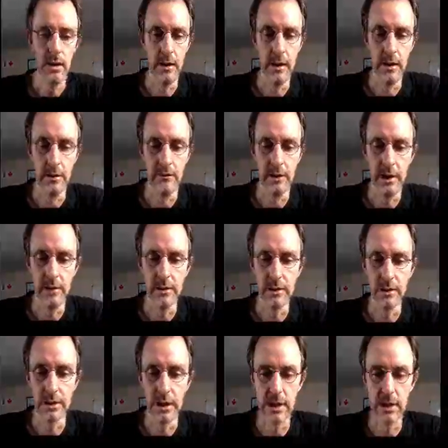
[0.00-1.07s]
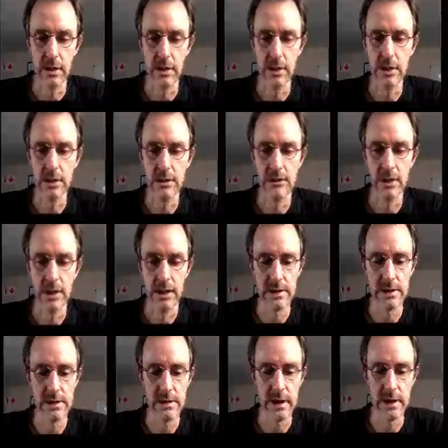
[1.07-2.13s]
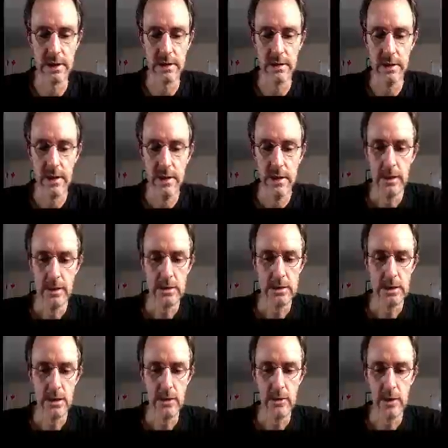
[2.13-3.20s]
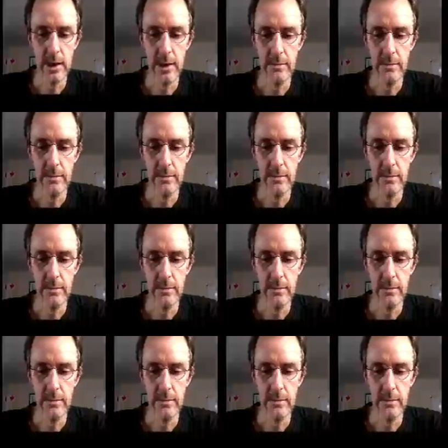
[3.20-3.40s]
environment which I can log into via SSH. So